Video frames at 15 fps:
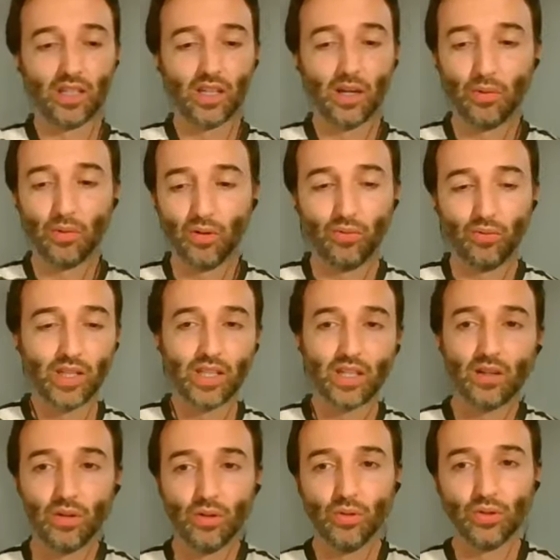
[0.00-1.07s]
couple of weeks
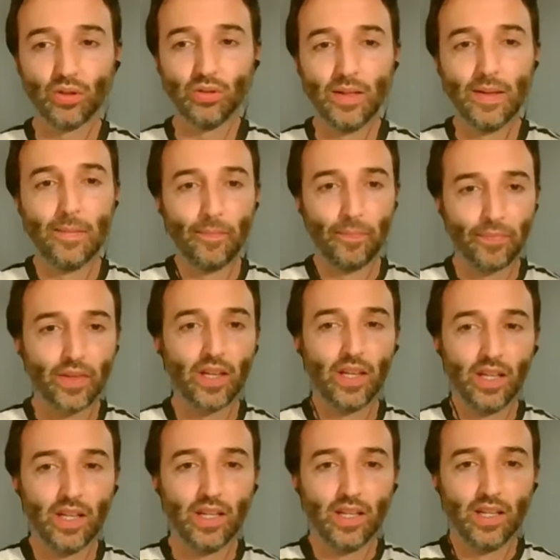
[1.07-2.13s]
ago. So
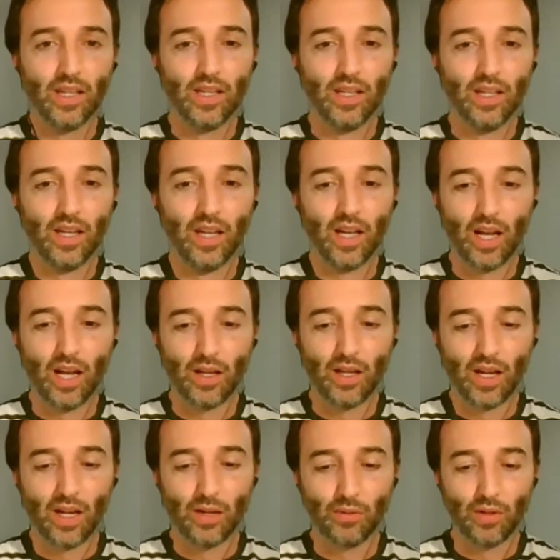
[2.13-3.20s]

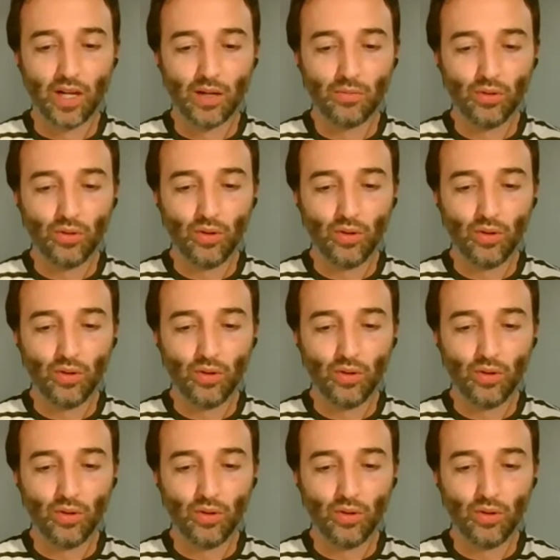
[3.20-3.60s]
I would